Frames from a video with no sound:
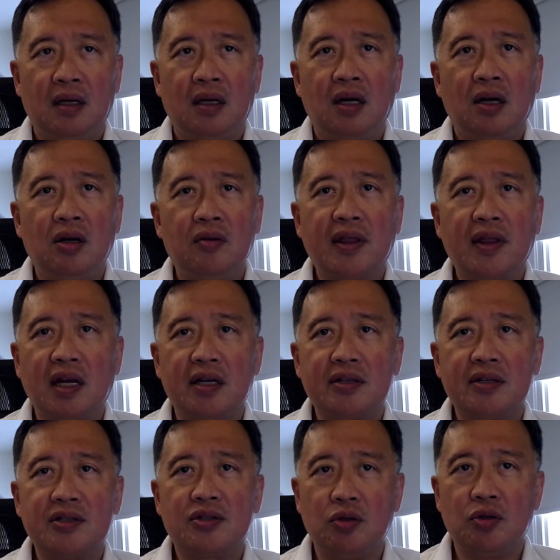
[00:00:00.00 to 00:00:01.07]
Over the
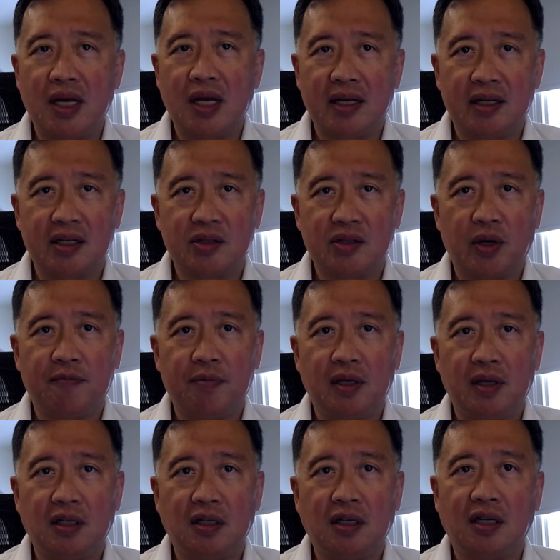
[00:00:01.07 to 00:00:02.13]
last 2 days, we have
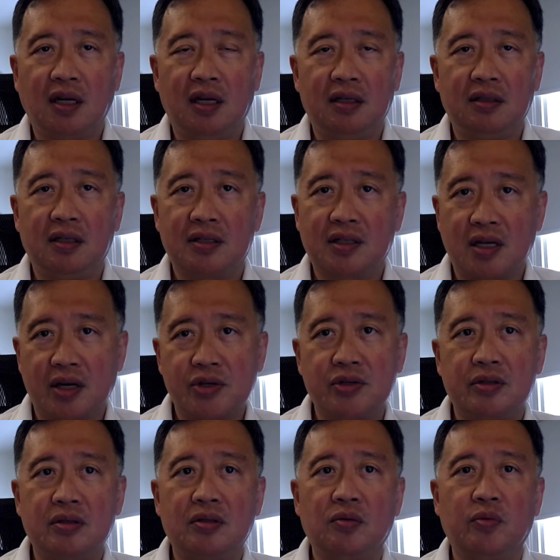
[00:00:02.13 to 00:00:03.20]
been in
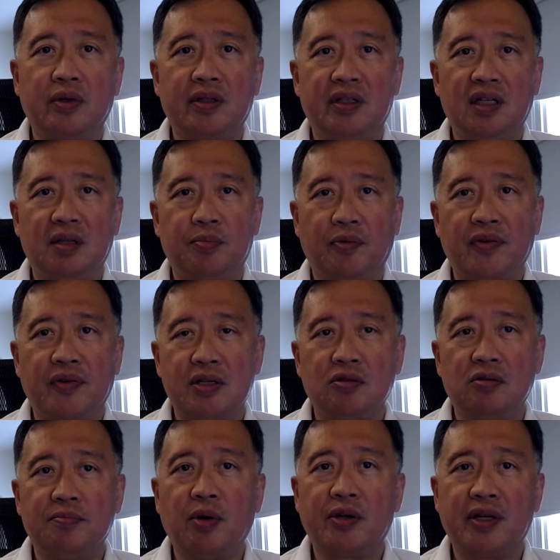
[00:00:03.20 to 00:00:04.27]
discussion with the professional
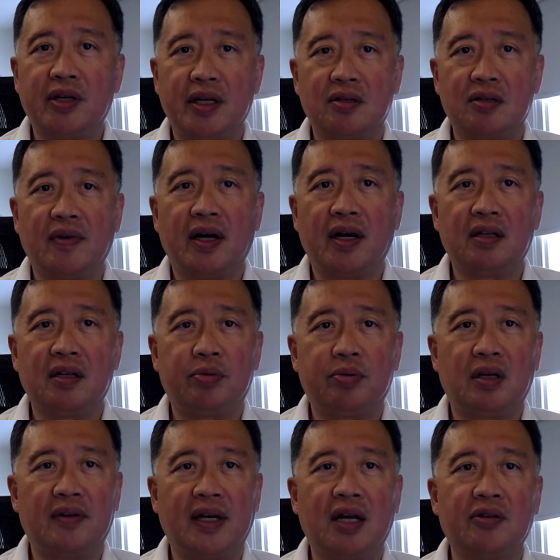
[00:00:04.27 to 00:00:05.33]
bodies of other
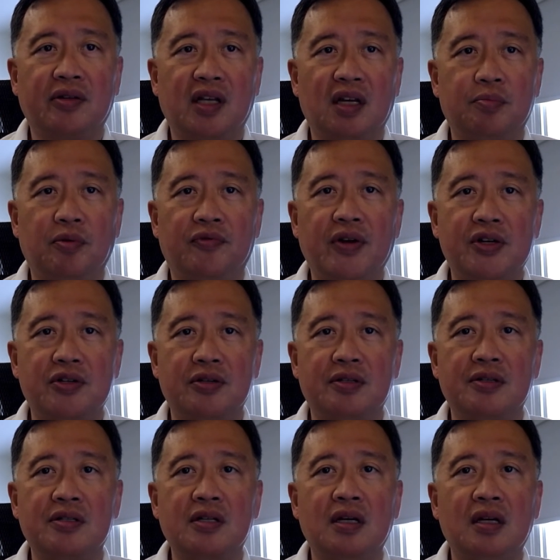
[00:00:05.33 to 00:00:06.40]
private healthcare
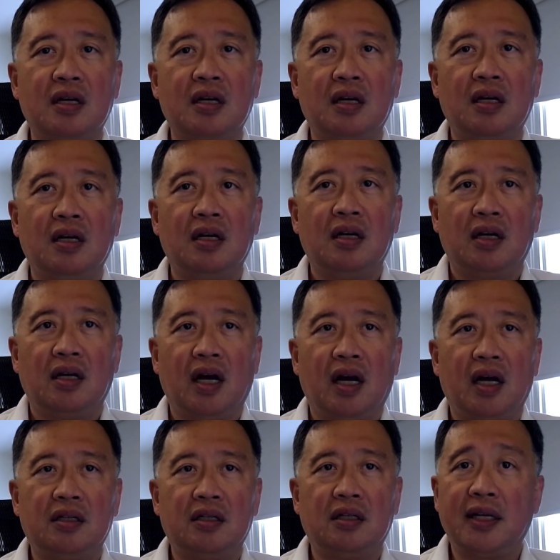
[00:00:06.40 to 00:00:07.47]
professions
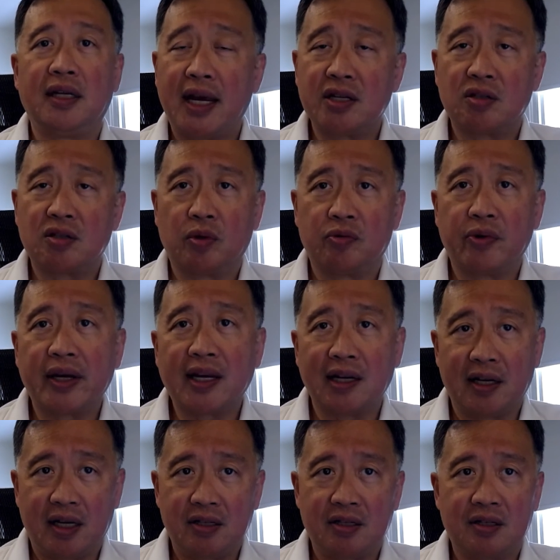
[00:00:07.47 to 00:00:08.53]
and in liaison with
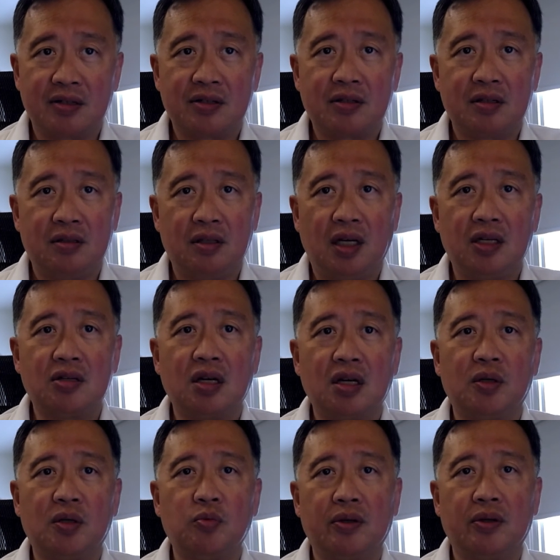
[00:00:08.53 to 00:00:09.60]
regulators to
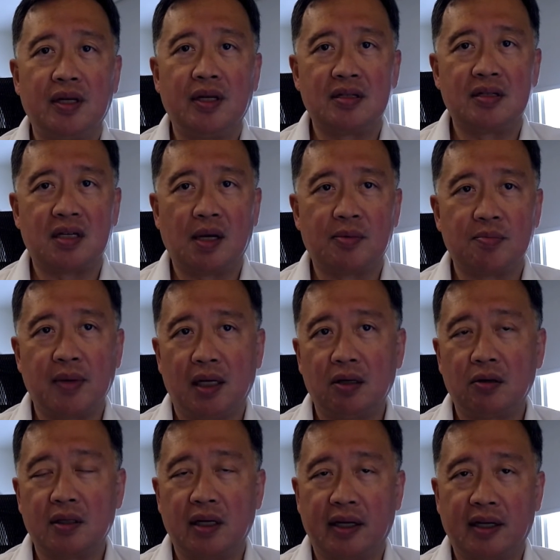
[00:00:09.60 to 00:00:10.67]
determine what these steps may
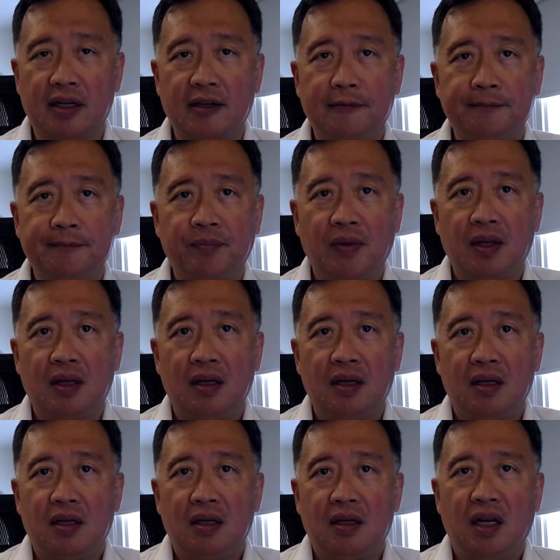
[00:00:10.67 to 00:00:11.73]
look like.
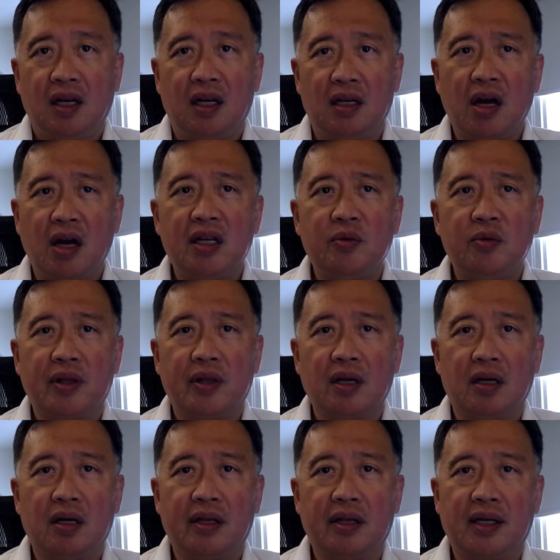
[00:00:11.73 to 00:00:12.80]
In line with our
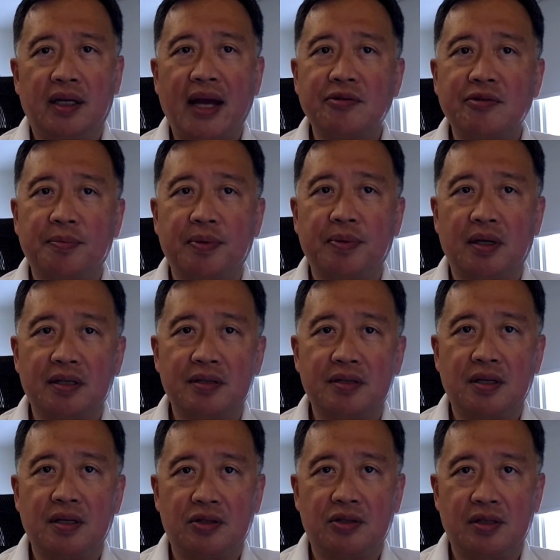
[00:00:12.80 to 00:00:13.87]
other counterparts,
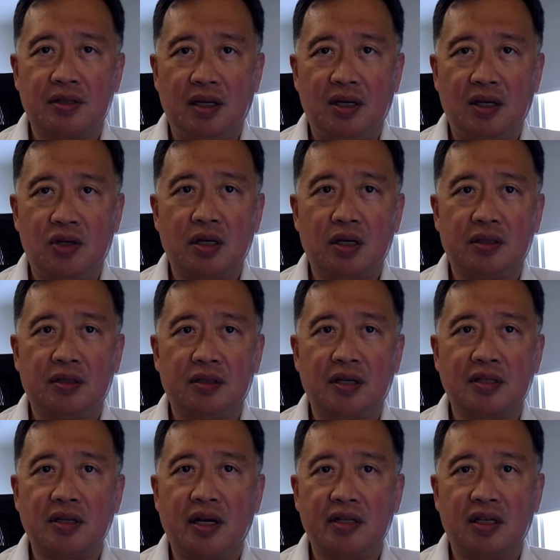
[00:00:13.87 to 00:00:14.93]
as the Chartered
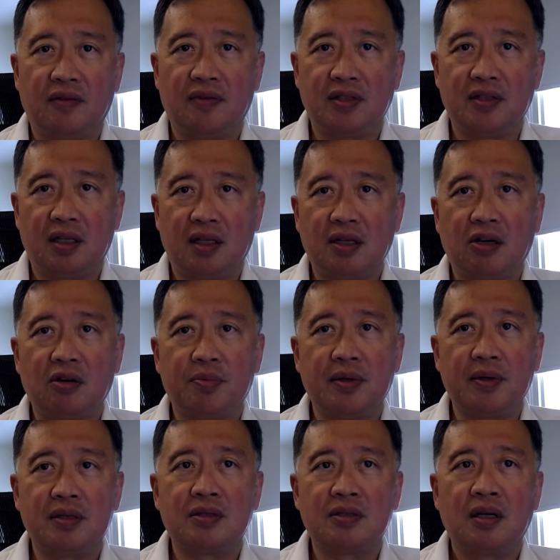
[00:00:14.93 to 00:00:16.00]
Society of
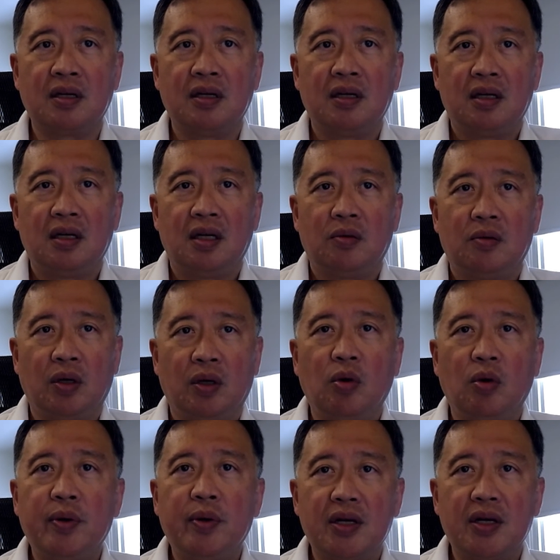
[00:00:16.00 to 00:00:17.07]
Physiotherapists, we will
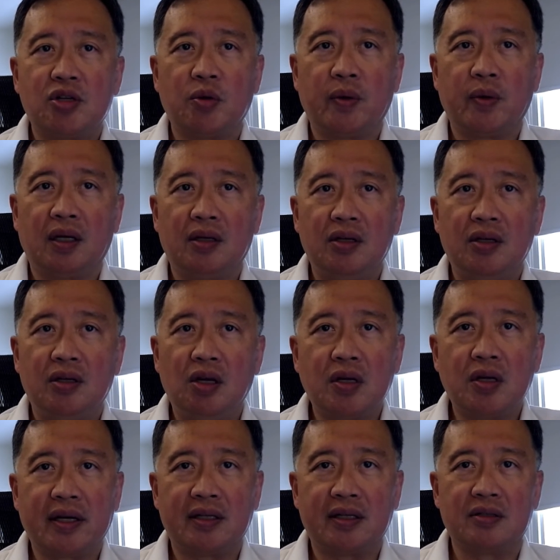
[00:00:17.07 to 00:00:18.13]
be issuing new
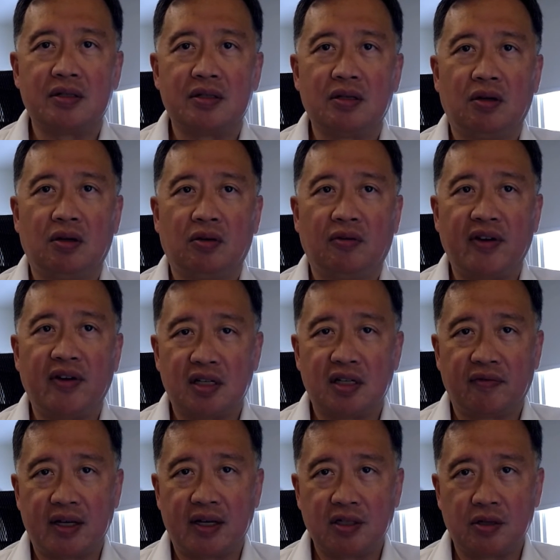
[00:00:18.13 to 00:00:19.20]
guidance on
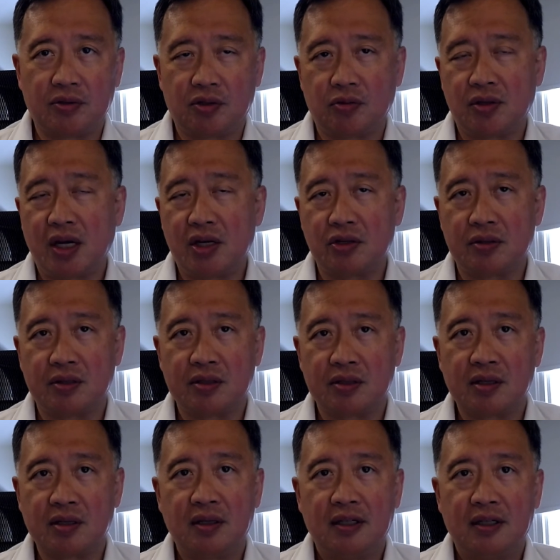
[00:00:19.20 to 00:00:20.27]
face-to-face consultations,
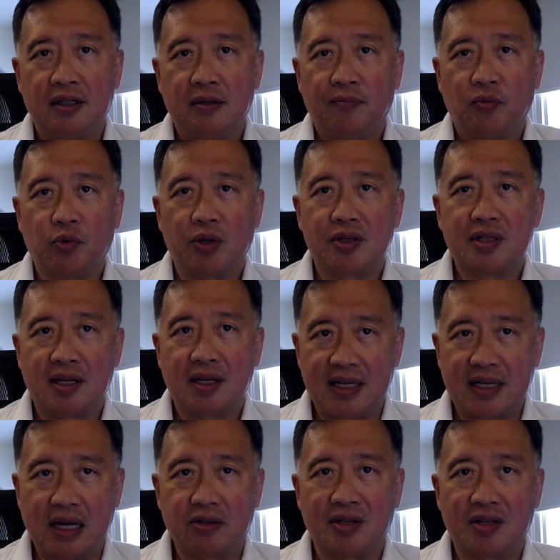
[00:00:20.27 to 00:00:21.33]
which sets
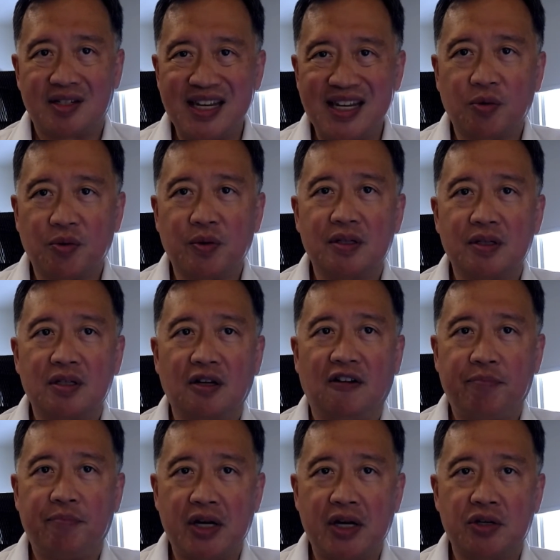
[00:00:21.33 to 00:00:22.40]
out a sequence of
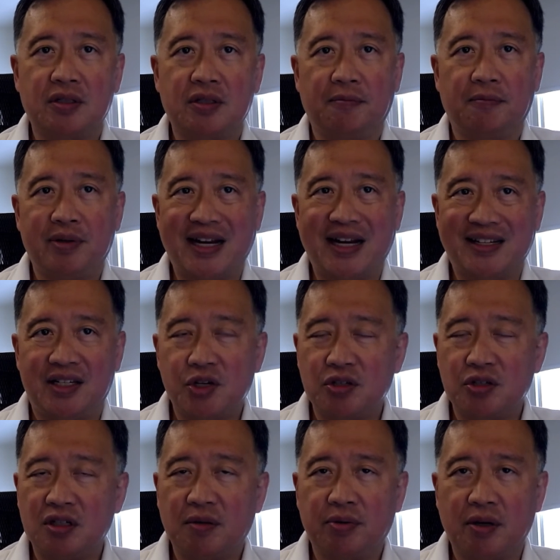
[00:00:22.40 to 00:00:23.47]
patient and
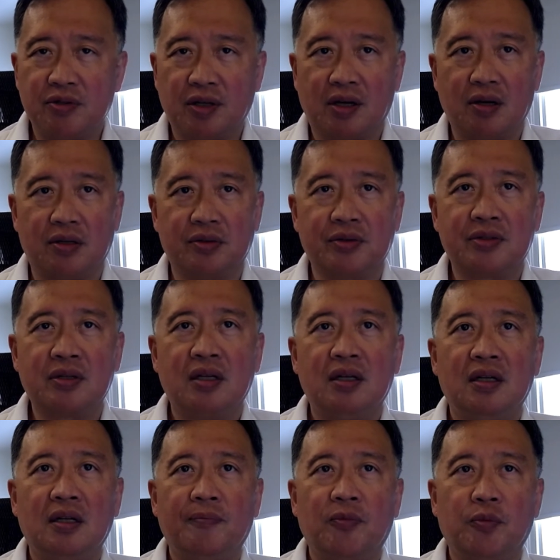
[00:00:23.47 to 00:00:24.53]
practitioner protocols
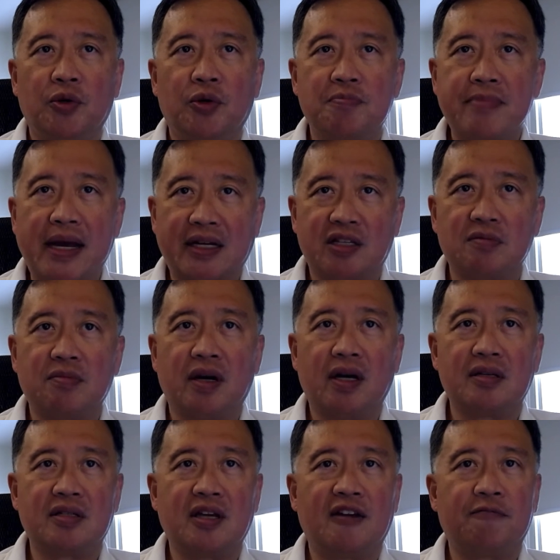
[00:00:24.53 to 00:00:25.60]
which
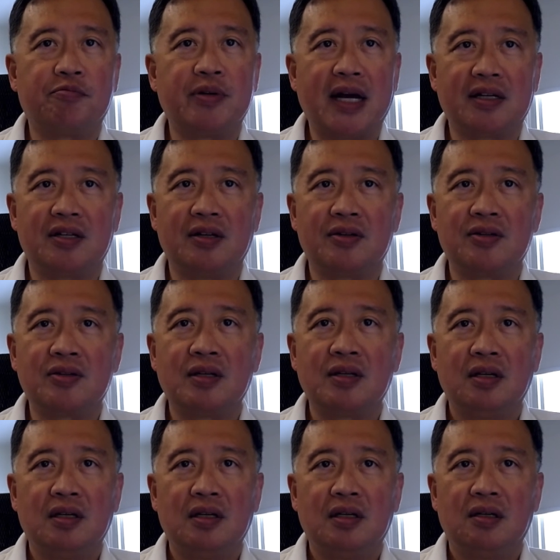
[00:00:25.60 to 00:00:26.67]
maximize safe practice
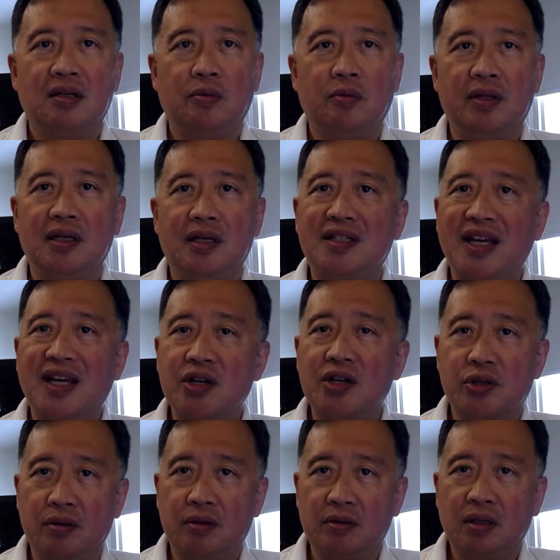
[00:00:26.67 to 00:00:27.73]
with the
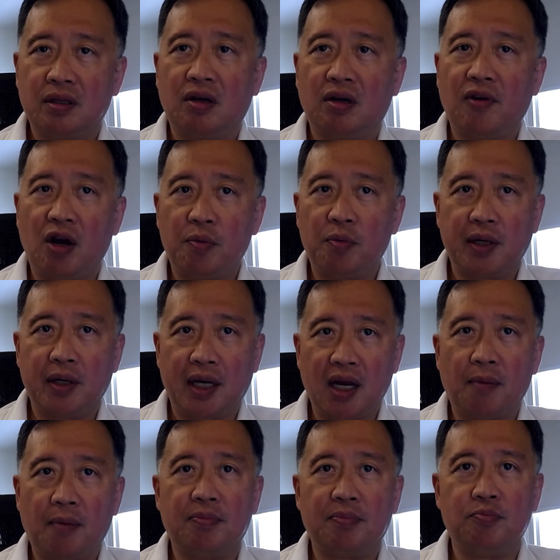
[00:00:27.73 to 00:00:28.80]
intention of opening
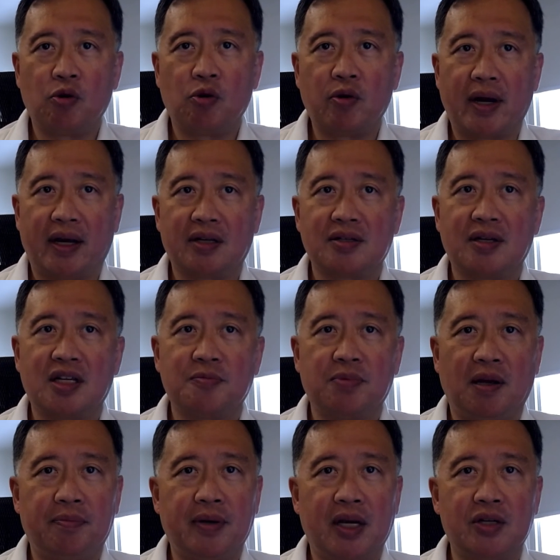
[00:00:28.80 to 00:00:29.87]
up more access by
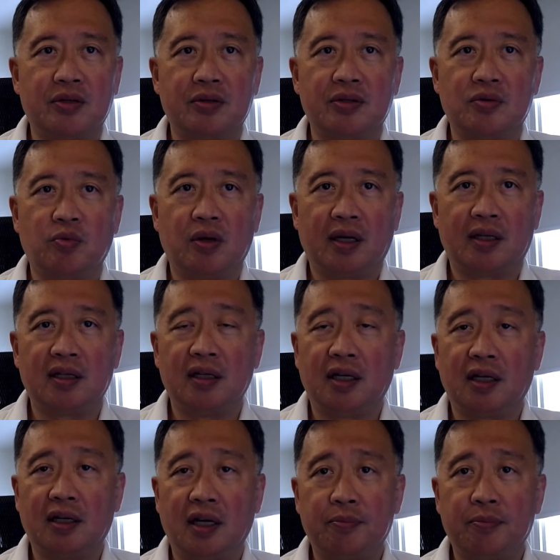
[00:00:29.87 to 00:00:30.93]
patients where
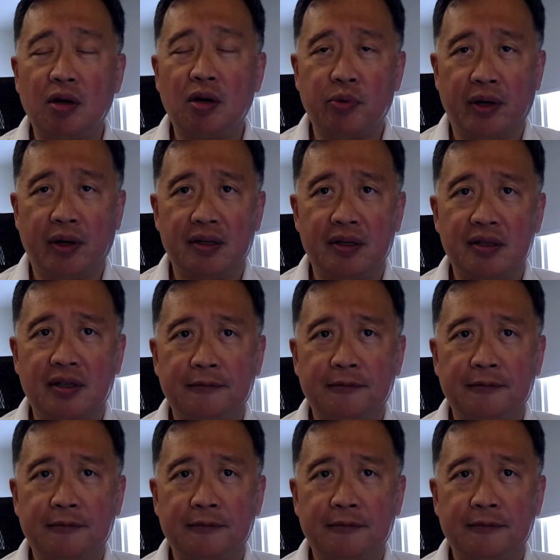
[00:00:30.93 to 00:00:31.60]
clinically appropriate.